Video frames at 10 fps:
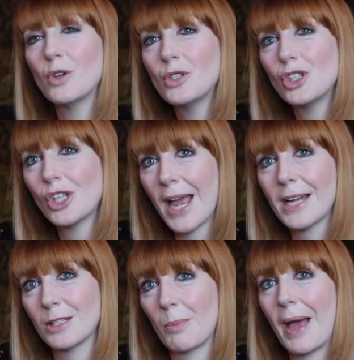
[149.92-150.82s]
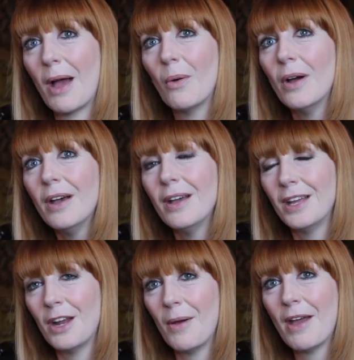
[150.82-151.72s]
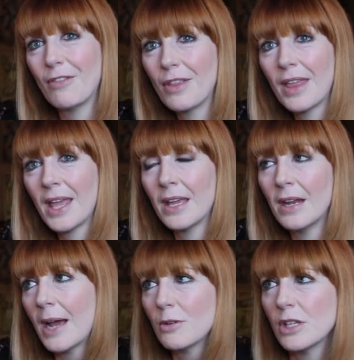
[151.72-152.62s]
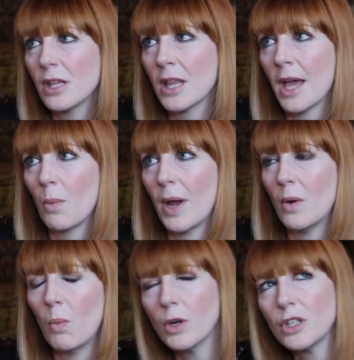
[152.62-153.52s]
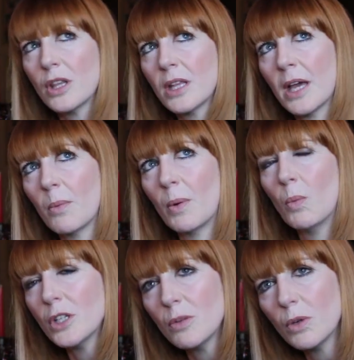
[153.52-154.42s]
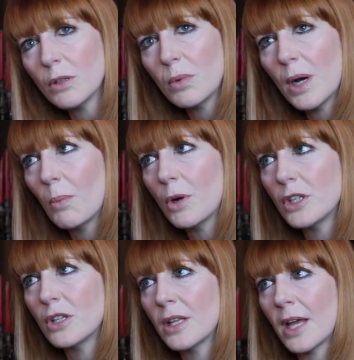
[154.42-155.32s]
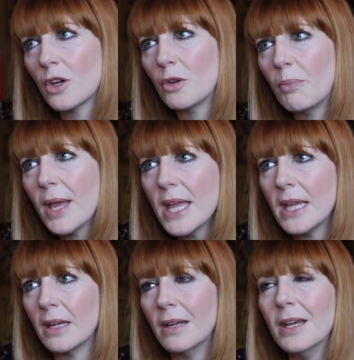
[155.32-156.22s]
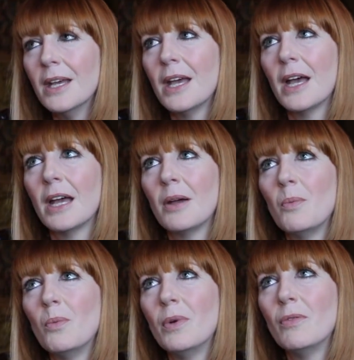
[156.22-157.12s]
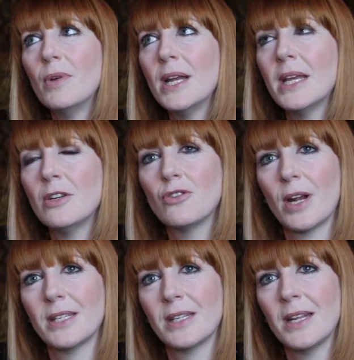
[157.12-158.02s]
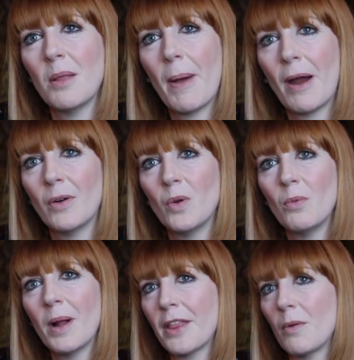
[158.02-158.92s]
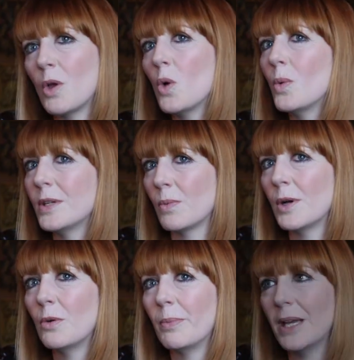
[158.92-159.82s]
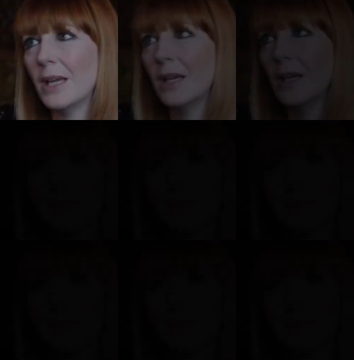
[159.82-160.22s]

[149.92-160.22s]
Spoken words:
good chat about, you know, everything, and how do you think that went, and what do you think that went, what do you think that could be, and we're really interested in the paranormal. I think we always will be.